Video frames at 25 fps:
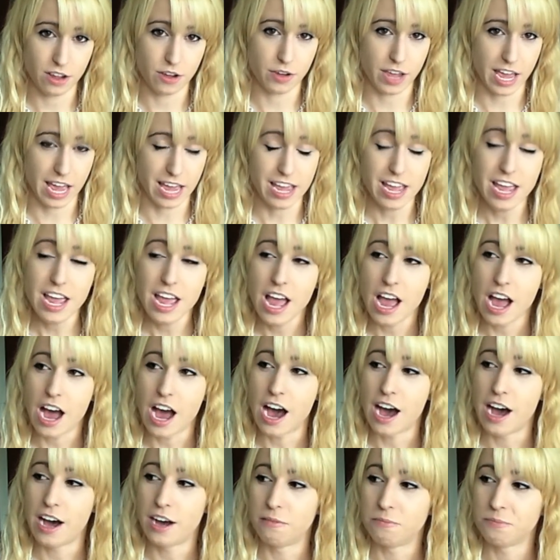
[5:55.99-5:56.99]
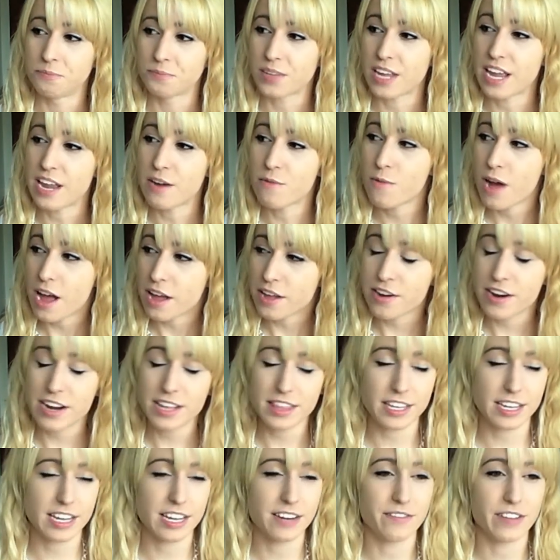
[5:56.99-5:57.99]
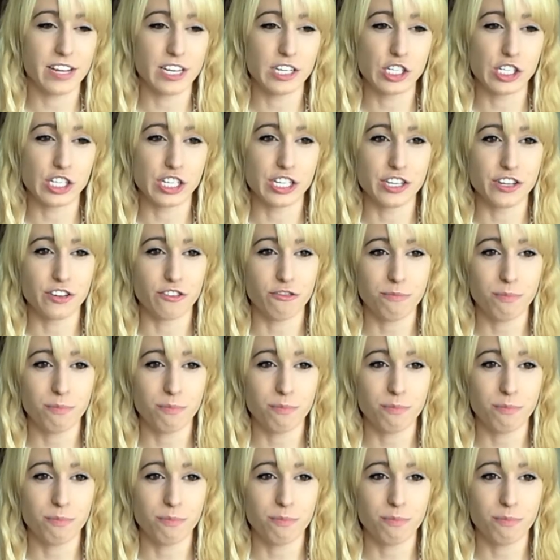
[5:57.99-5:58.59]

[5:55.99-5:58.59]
Okay, and while you're at the convention,